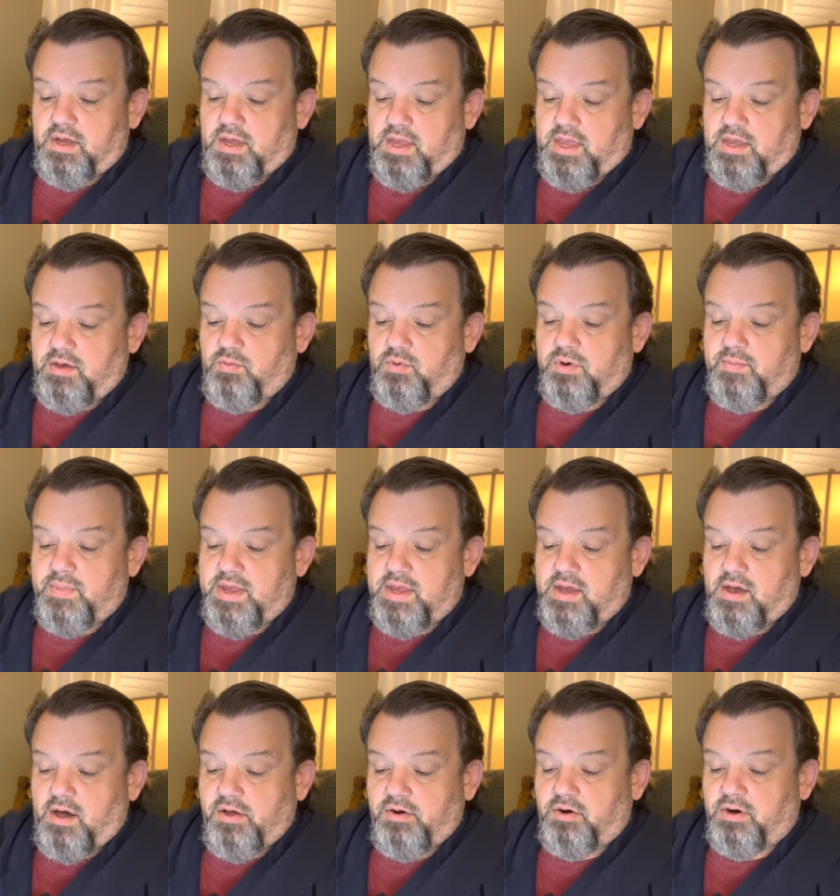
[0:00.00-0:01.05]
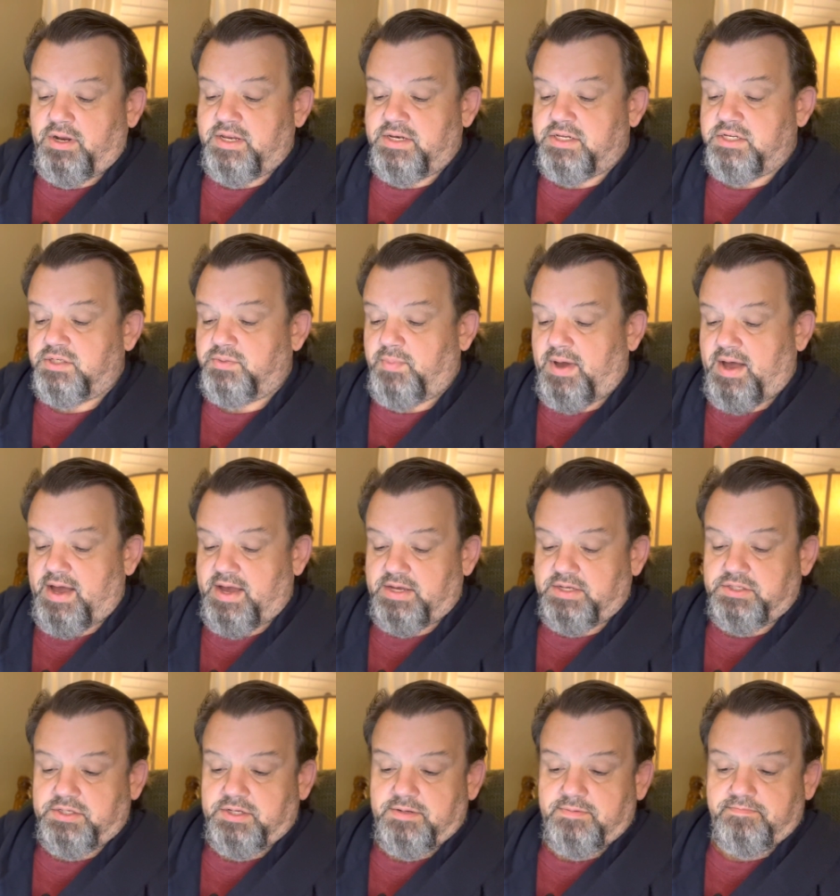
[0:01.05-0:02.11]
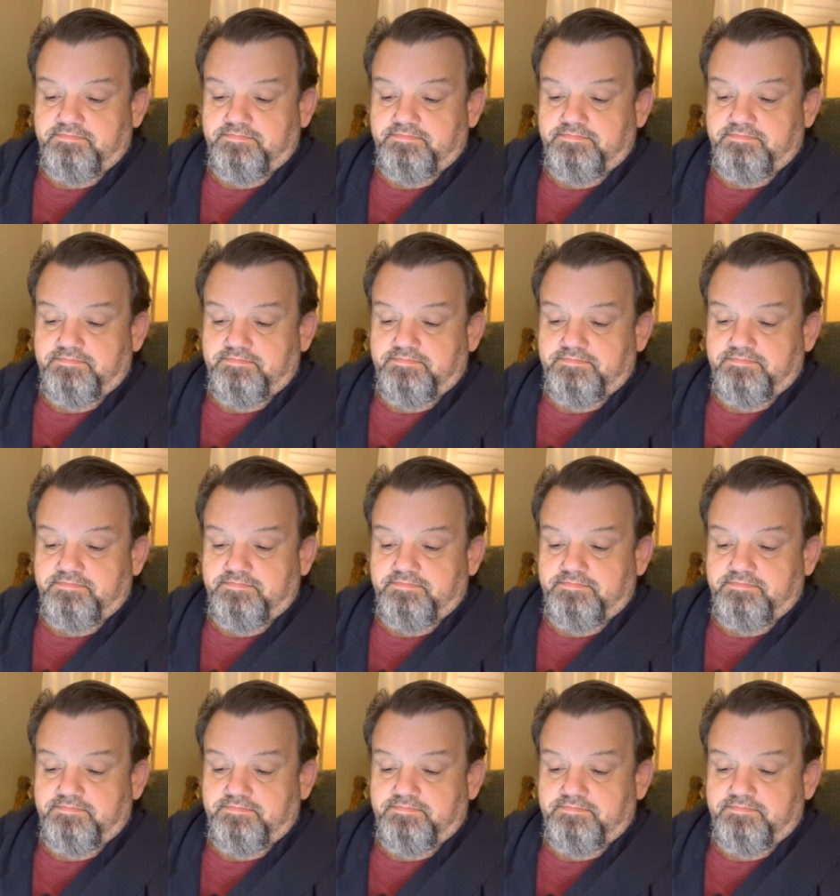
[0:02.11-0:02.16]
he would be utterly despised.